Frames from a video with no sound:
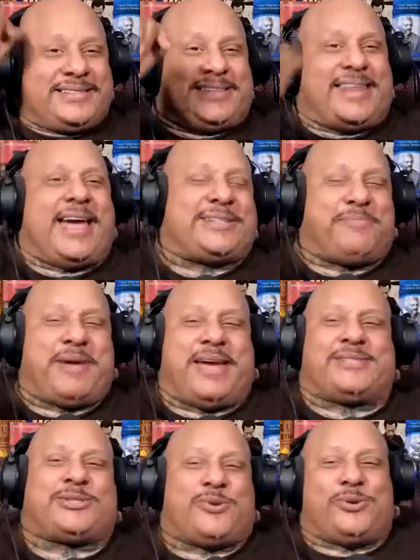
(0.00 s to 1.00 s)
Yeah. Slash
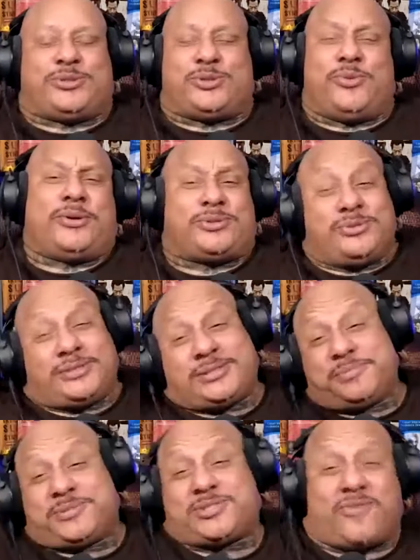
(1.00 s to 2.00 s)
Manschool 202
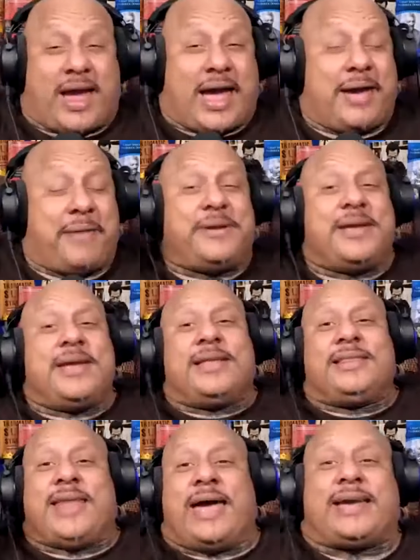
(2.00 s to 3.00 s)
subscribe
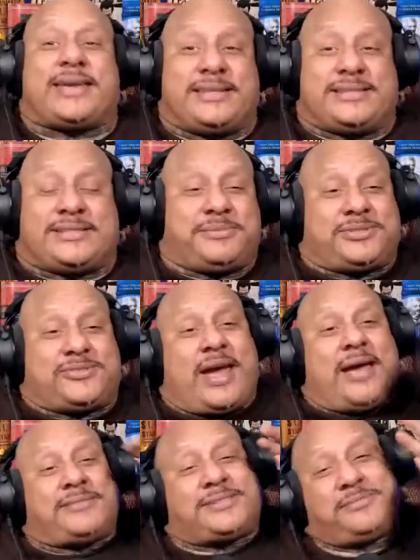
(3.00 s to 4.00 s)
like and
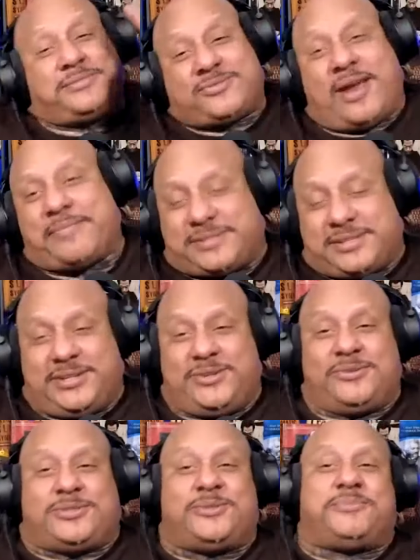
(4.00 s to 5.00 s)
subscribe. Subscribe to the
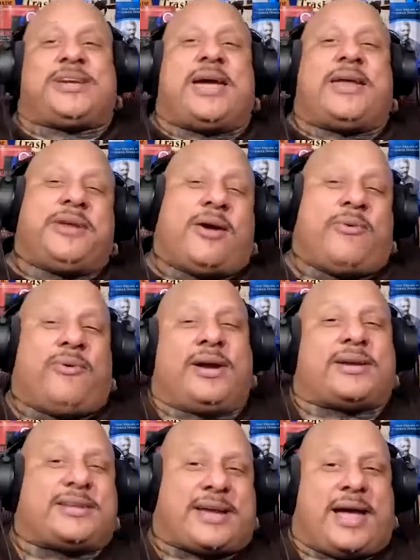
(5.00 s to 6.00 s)
YouTube channel. Y'all
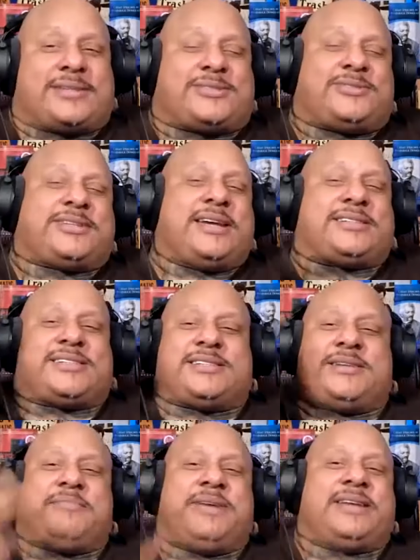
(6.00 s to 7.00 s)
want
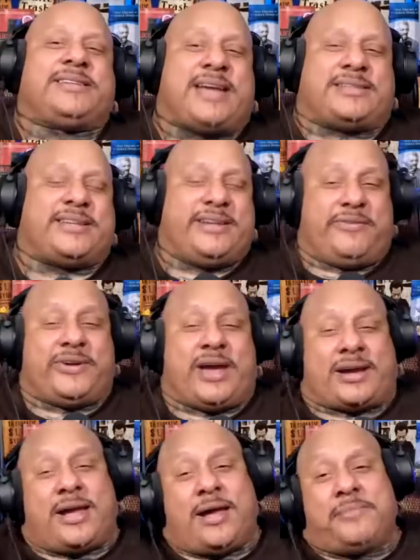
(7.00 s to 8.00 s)
consultations? Hit me at
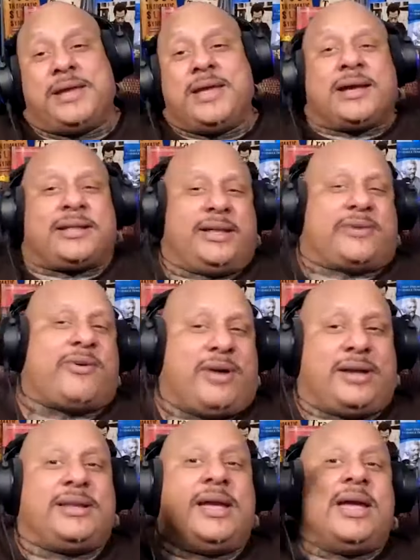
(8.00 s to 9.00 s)
DanteNero.com. Click
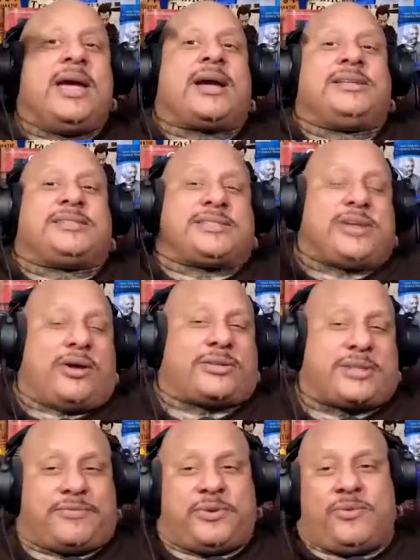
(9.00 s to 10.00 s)
on
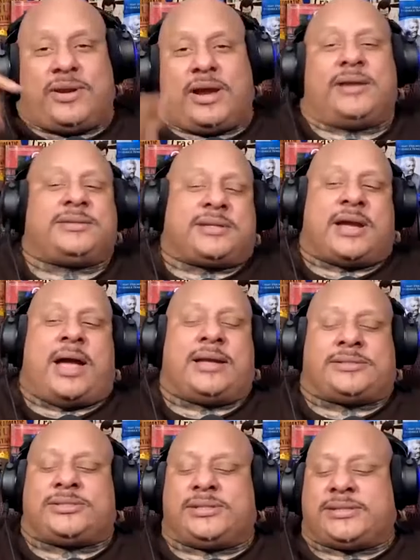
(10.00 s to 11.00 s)
consult if you want to
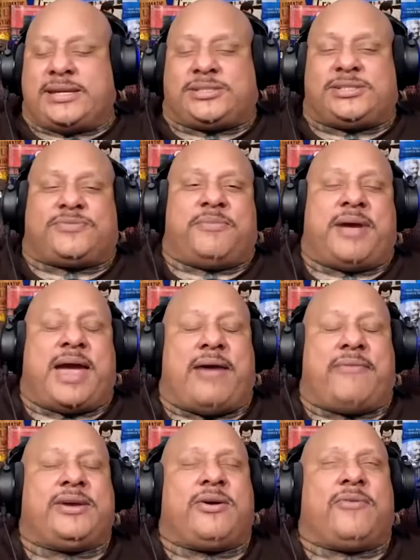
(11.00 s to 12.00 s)
consultations from
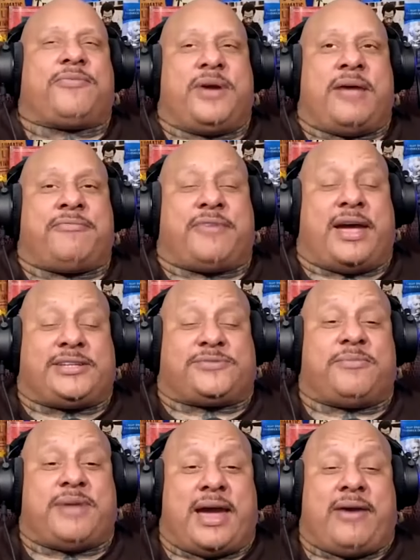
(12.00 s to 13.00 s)
Harry. Go for advice
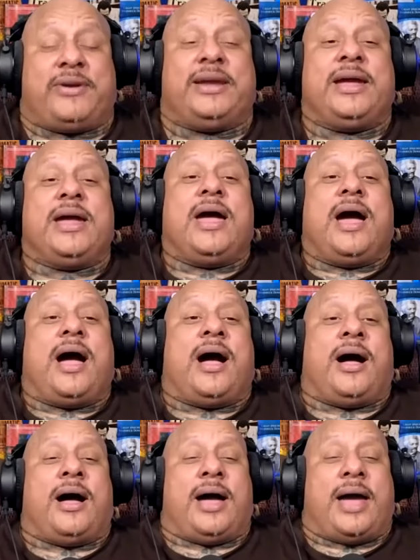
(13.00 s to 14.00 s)
from Harry
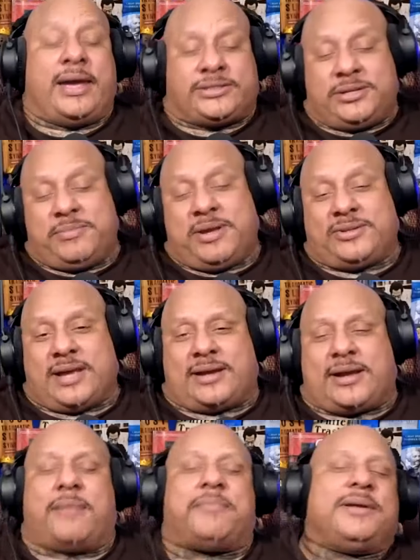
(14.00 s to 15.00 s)
uh, at gmail.com.